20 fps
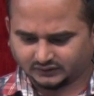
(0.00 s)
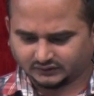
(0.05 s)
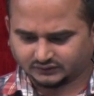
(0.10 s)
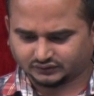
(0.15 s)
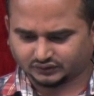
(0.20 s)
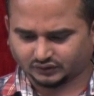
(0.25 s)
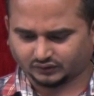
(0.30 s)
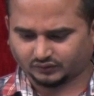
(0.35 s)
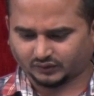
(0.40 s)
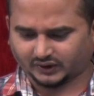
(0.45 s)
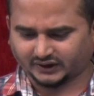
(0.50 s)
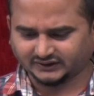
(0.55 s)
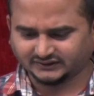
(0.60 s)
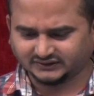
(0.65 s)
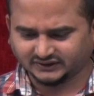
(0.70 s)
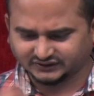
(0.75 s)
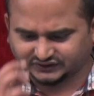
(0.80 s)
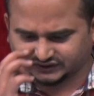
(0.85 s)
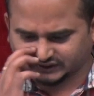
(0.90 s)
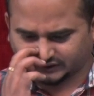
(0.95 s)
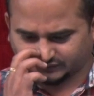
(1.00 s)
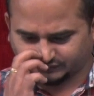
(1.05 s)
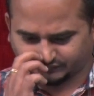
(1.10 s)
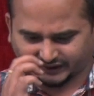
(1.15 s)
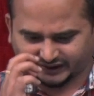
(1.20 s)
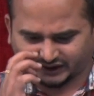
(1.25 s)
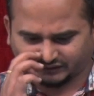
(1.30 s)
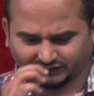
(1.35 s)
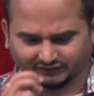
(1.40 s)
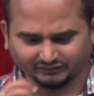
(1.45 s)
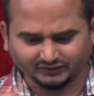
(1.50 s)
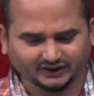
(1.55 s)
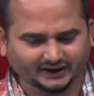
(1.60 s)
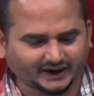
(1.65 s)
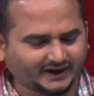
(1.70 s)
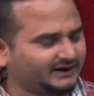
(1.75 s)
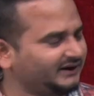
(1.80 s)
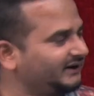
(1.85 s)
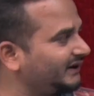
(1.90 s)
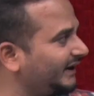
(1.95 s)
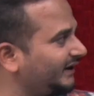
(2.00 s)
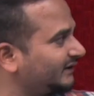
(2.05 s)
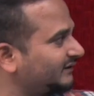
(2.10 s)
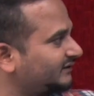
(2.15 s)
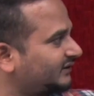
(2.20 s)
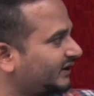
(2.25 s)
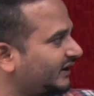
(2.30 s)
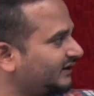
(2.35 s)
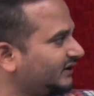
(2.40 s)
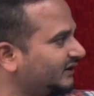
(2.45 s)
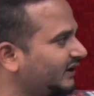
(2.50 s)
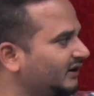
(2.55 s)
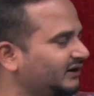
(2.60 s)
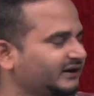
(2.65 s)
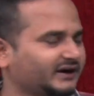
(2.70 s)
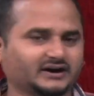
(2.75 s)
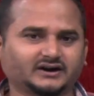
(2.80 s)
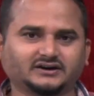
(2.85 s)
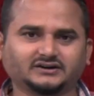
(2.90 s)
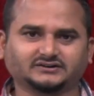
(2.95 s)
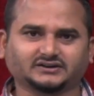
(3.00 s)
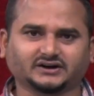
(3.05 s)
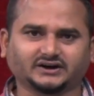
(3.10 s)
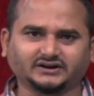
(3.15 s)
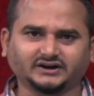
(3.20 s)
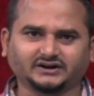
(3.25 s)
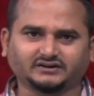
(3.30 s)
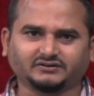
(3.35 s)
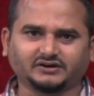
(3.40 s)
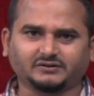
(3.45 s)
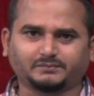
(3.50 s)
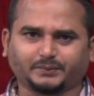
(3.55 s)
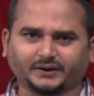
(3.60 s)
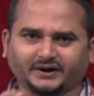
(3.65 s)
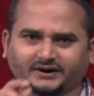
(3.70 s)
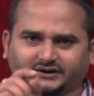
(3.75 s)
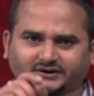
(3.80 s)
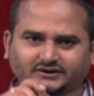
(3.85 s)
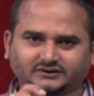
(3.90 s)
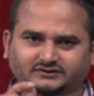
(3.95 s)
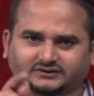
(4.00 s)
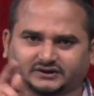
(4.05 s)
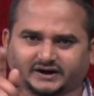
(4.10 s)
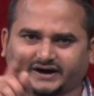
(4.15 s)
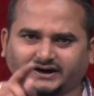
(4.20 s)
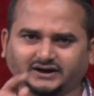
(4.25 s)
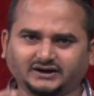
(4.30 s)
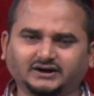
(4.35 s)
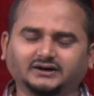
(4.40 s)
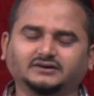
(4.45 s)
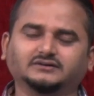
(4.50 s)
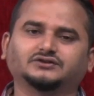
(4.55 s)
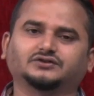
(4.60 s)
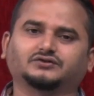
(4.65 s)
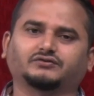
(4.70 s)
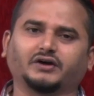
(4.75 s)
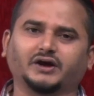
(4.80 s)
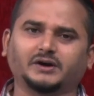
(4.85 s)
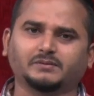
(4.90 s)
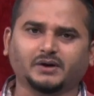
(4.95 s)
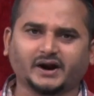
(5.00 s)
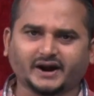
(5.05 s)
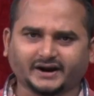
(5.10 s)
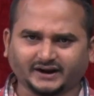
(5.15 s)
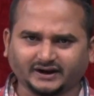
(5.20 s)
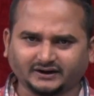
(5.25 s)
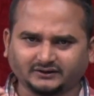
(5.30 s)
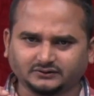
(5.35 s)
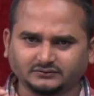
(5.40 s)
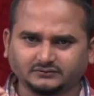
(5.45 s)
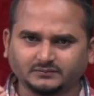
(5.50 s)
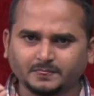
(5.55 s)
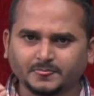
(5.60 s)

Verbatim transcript: So what is this? Uh, whenever we writing like thread dot current thread, it will print thread square bracket,